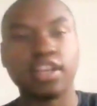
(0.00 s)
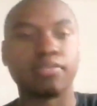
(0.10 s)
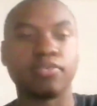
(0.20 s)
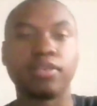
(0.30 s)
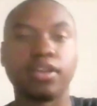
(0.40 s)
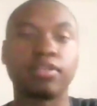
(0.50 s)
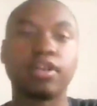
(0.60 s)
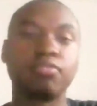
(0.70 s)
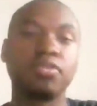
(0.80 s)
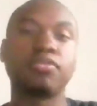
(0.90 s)
like
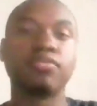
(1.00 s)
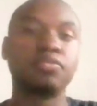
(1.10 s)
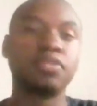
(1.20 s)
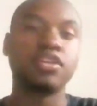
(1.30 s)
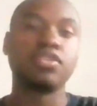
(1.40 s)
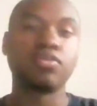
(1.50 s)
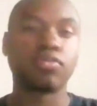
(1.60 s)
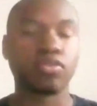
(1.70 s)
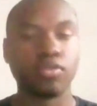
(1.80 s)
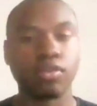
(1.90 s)
me and you
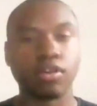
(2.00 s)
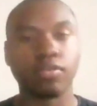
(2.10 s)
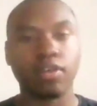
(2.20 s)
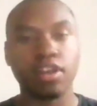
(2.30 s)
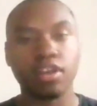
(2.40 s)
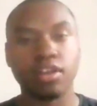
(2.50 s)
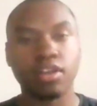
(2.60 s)
recording, right?